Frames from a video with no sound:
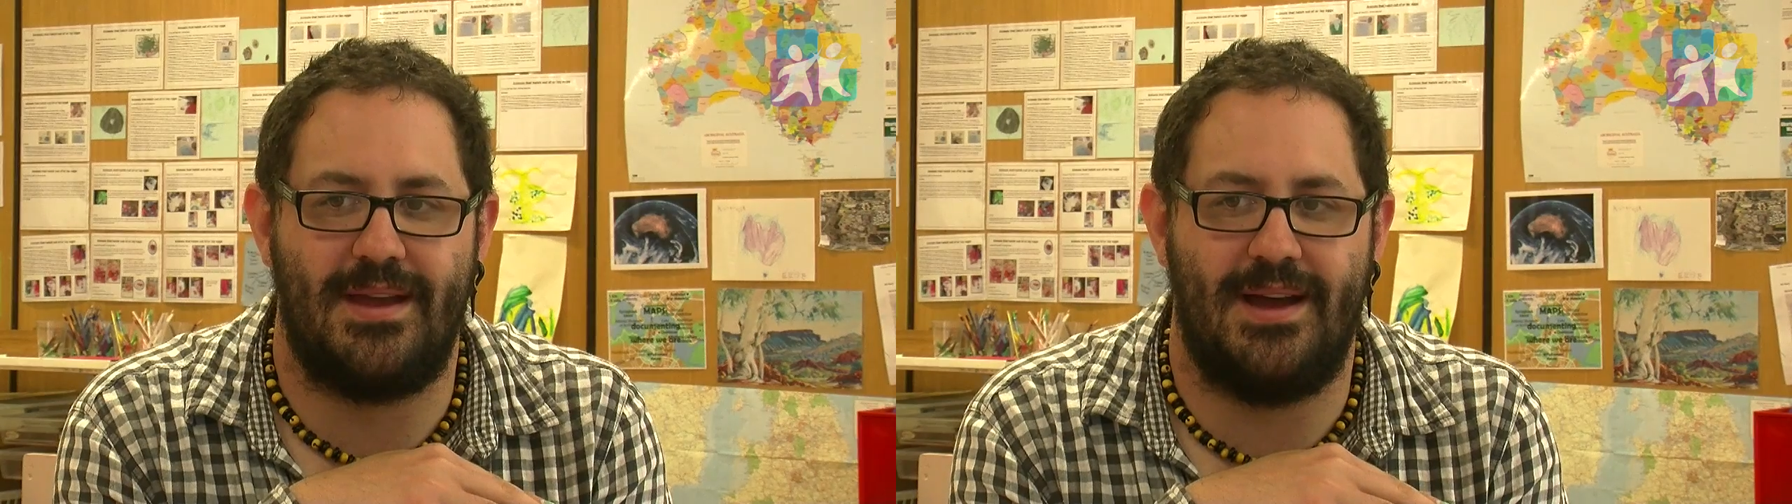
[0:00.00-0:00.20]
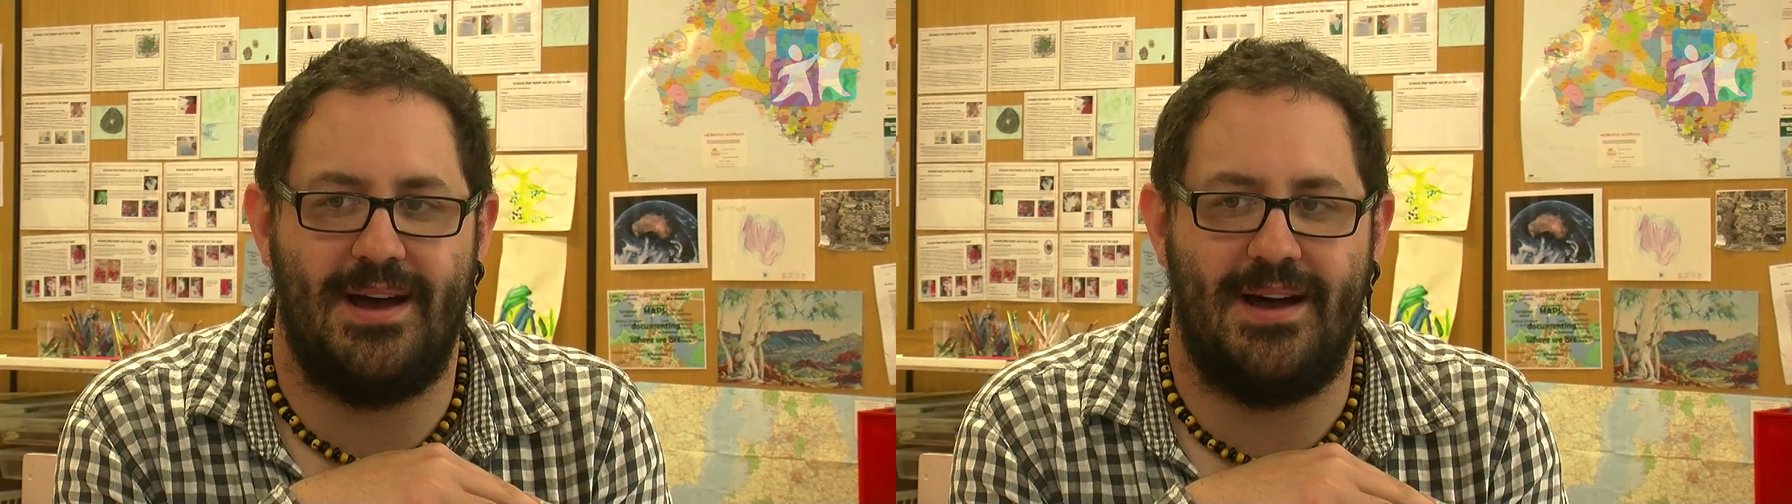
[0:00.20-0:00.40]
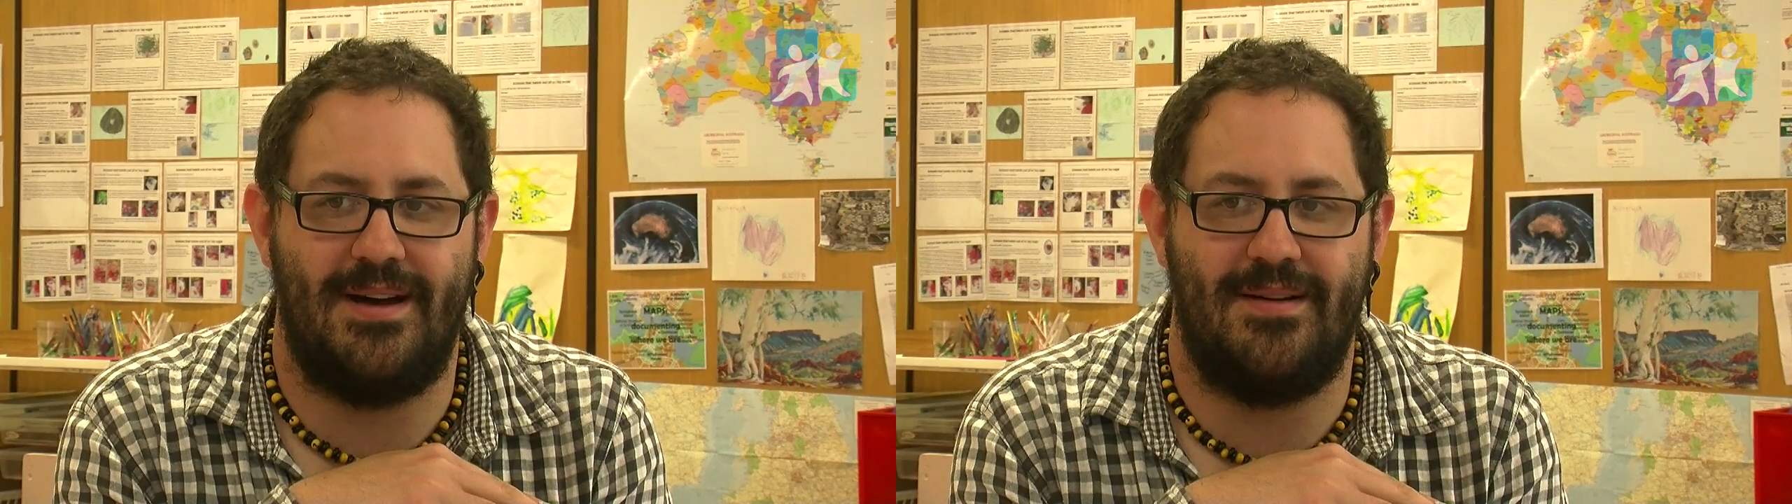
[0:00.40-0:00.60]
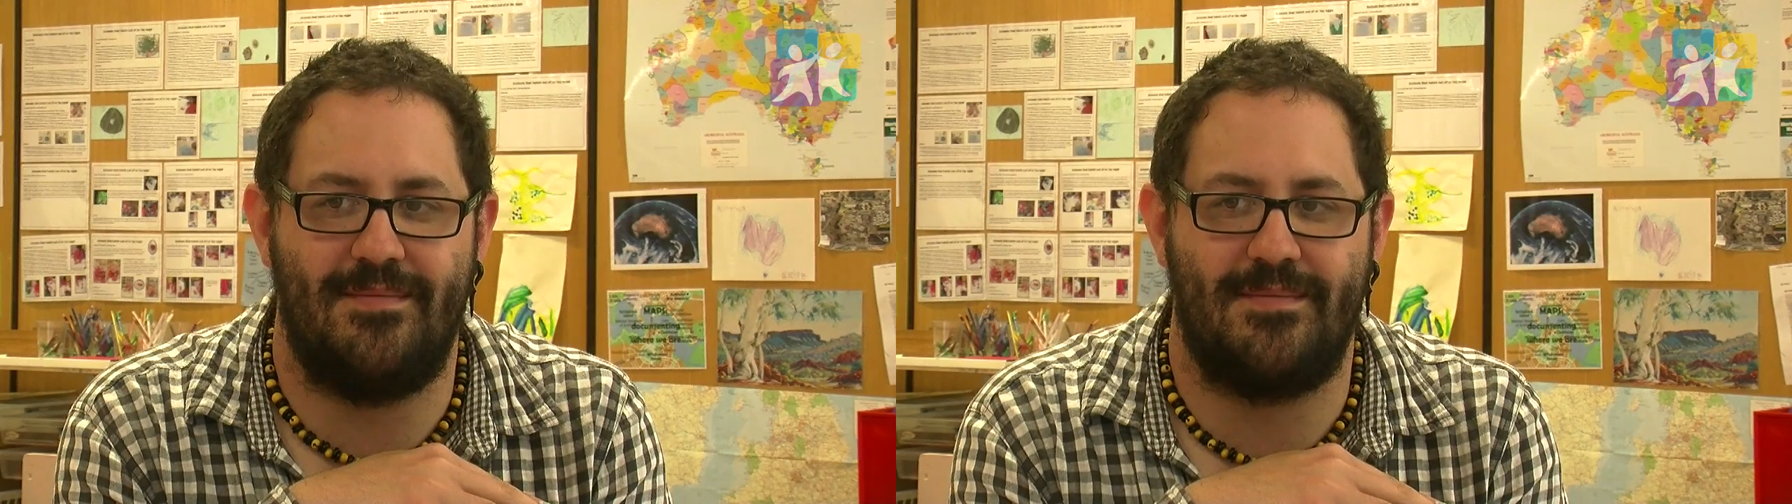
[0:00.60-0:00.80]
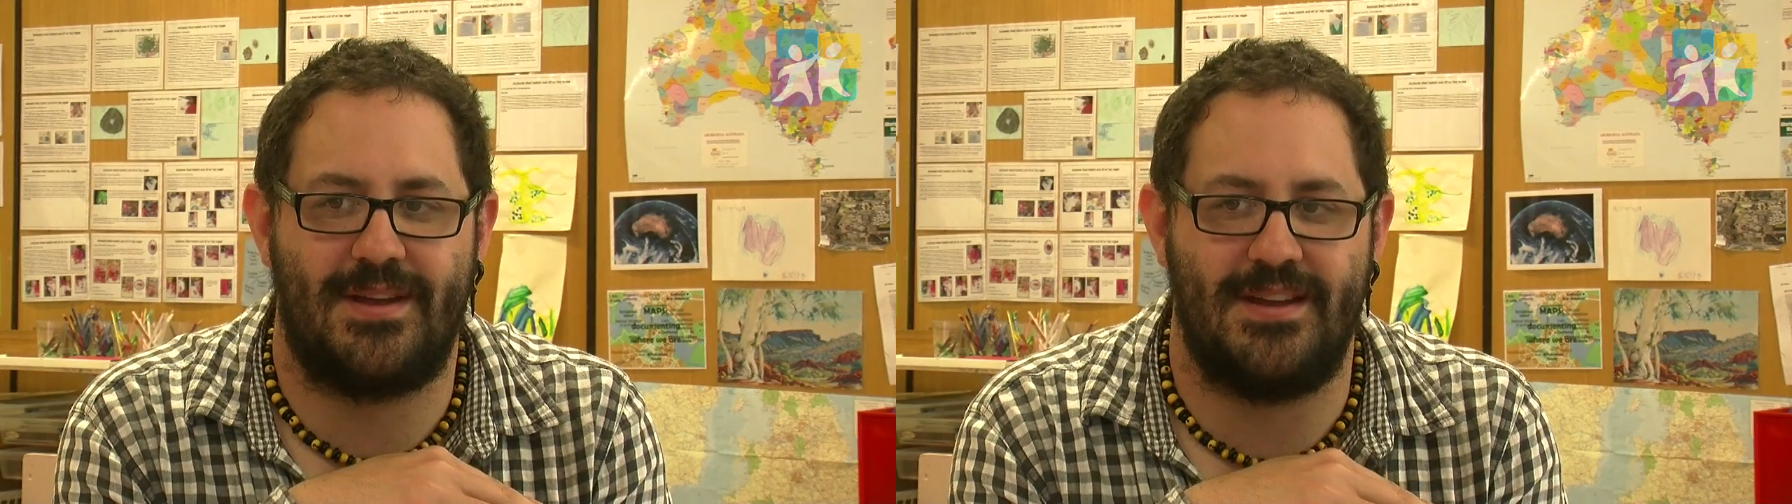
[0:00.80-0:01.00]

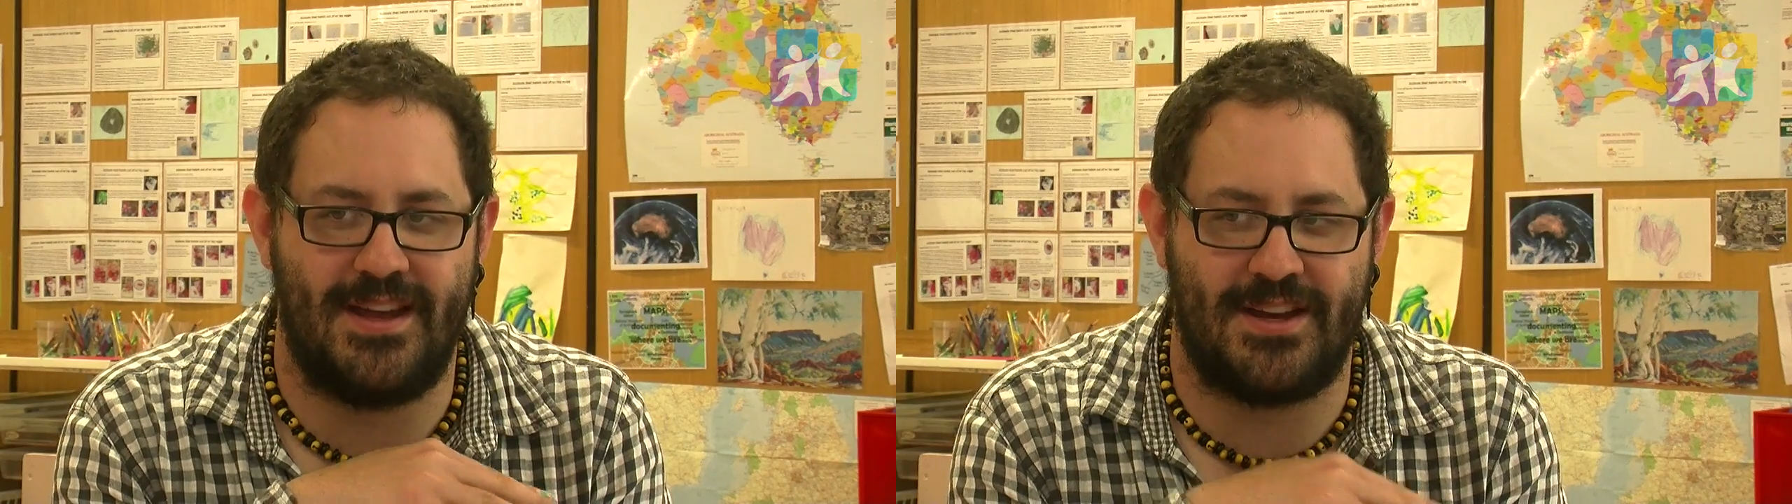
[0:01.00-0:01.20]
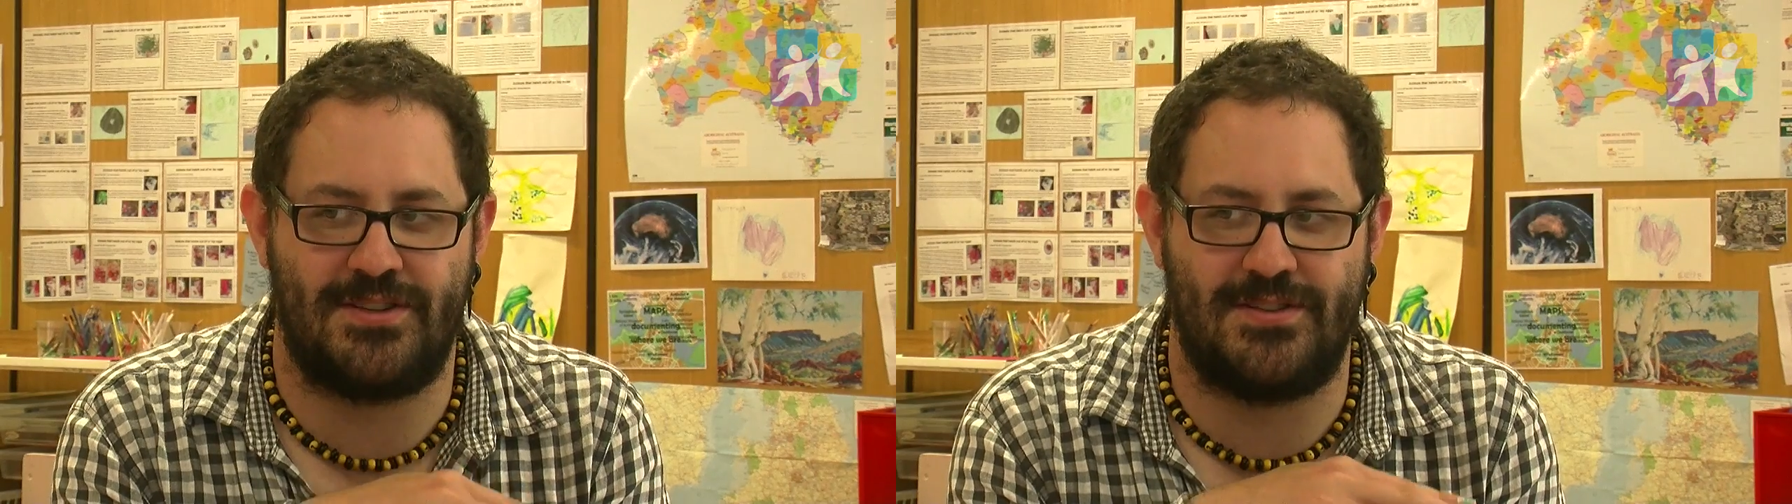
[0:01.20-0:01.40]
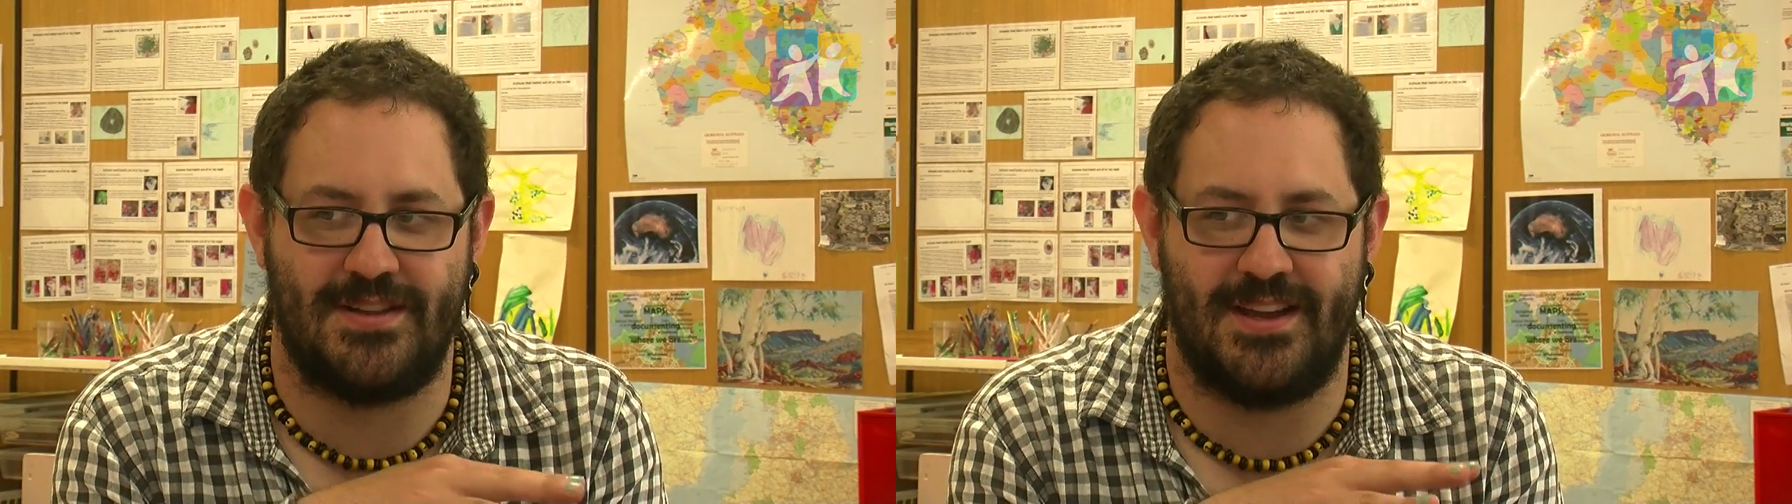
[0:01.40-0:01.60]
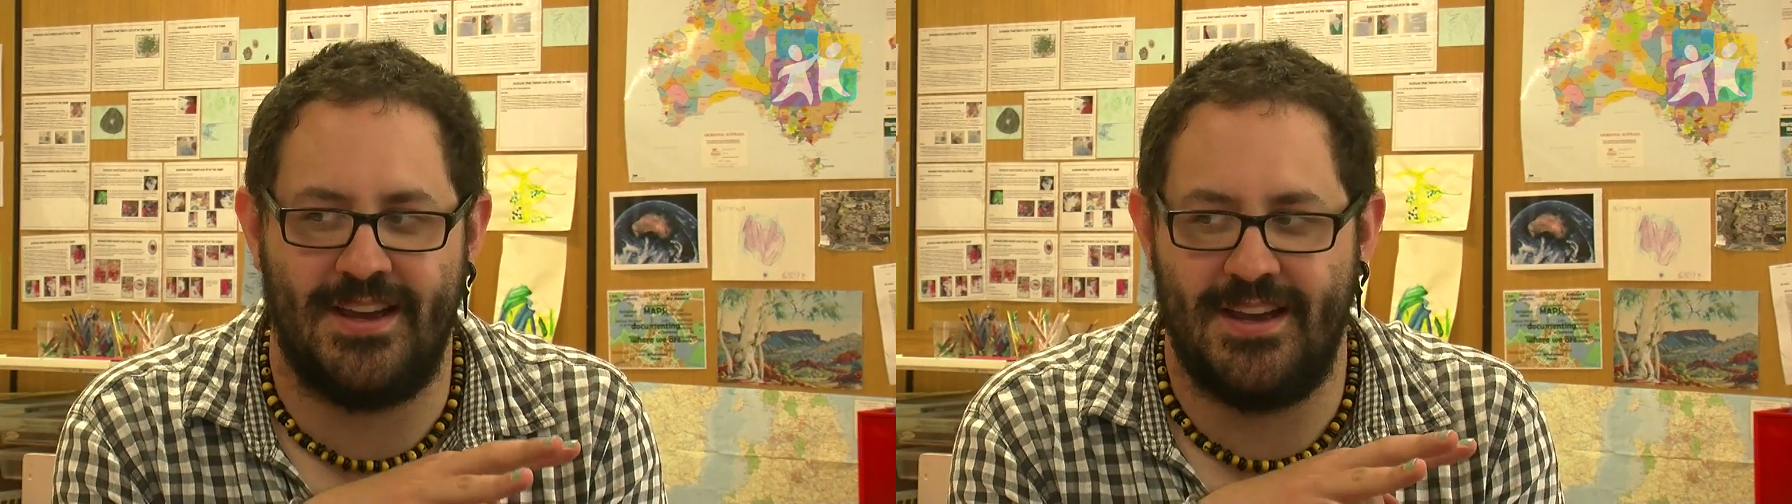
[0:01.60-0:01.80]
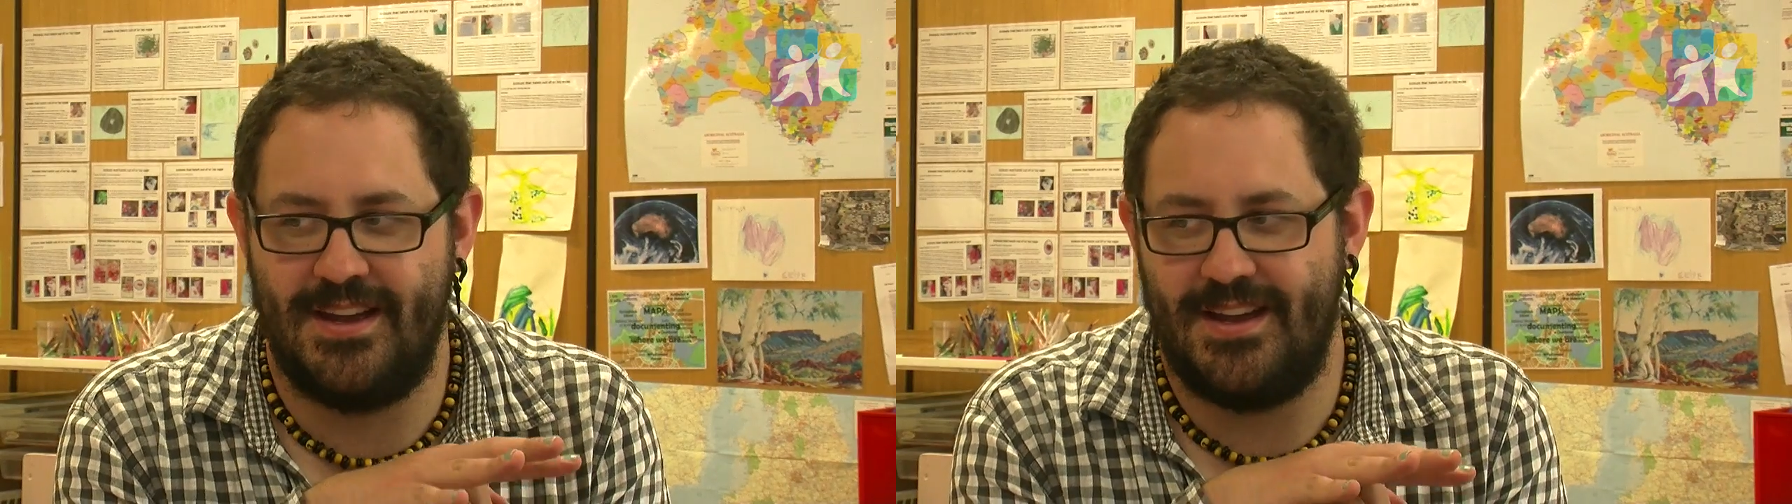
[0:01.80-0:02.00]
contextually,